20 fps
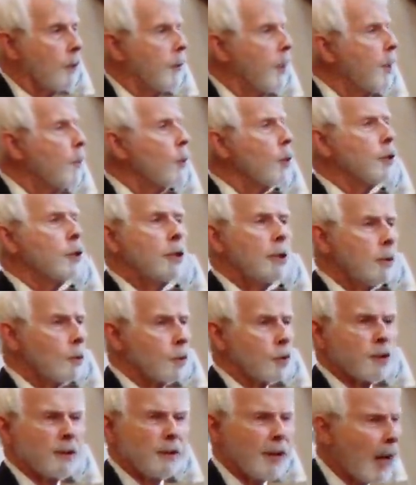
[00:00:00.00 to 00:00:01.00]
They were
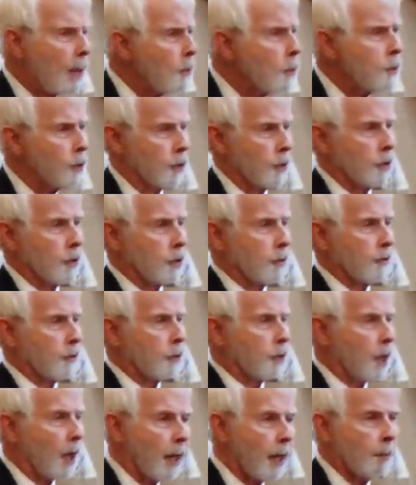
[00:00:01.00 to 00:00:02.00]
huge, thousands of
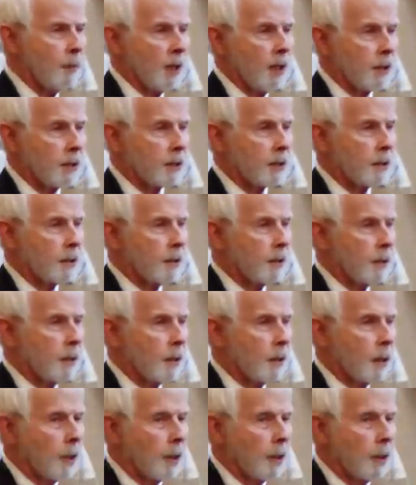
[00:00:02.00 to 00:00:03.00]
tablets.
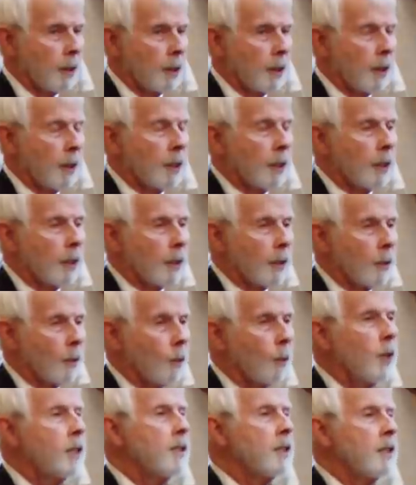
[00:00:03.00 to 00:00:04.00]

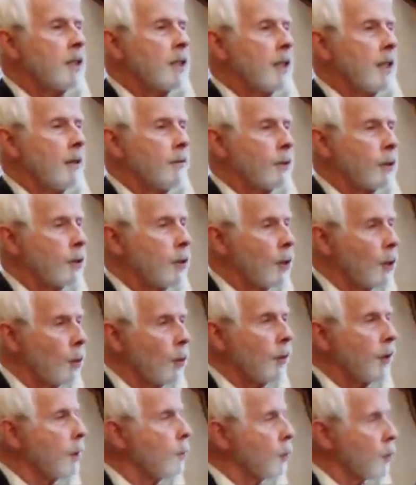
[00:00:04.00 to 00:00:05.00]
We didn't even
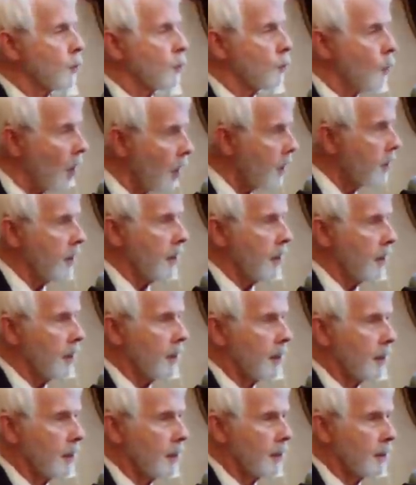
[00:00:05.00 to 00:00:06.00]
know there was writing
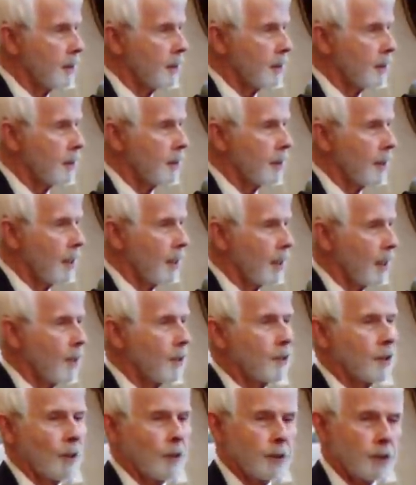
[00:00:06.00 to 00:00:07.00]

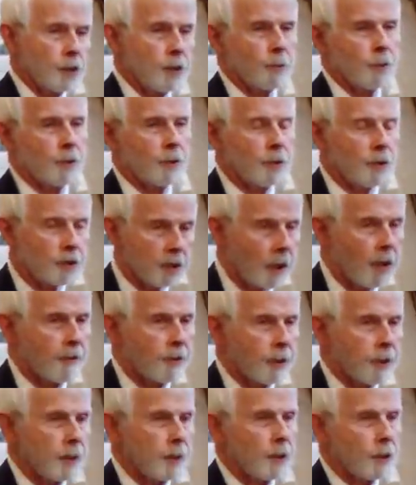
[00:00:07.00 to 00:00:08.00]
until this was
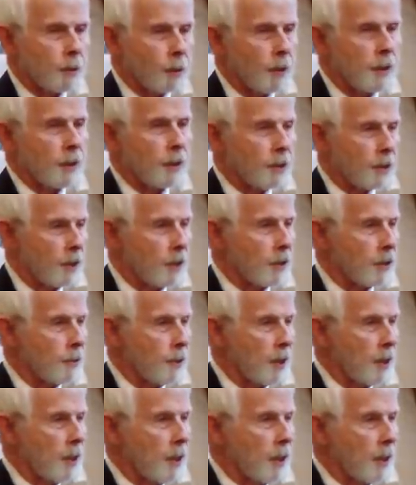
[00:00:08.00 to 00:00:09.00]
discovered in the 20th
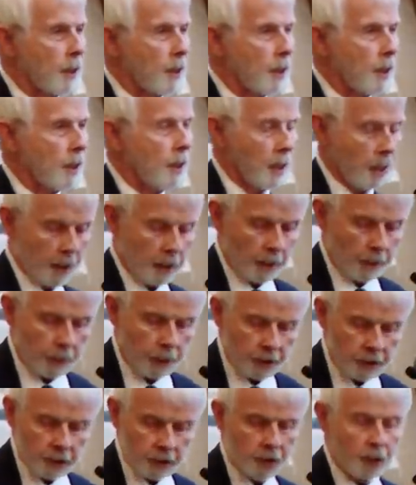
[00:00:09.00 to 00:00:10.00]
century.
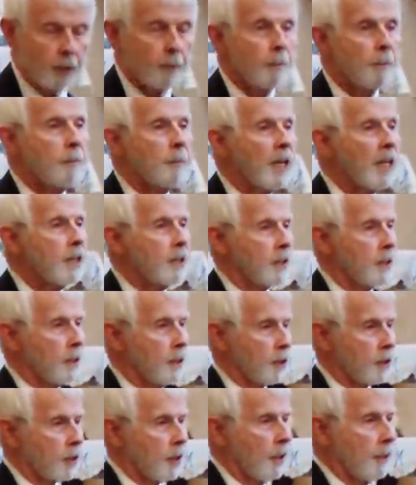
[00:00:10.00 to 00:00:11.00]
This is an amazing
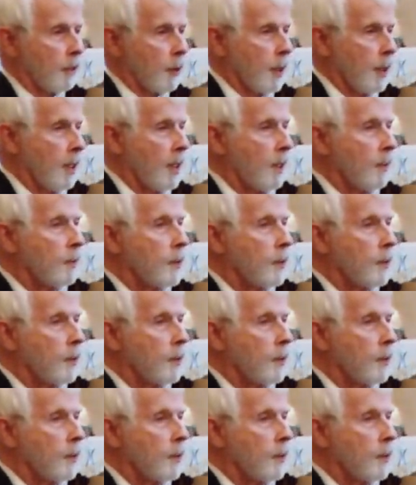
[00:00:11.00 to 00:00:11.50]
discovery.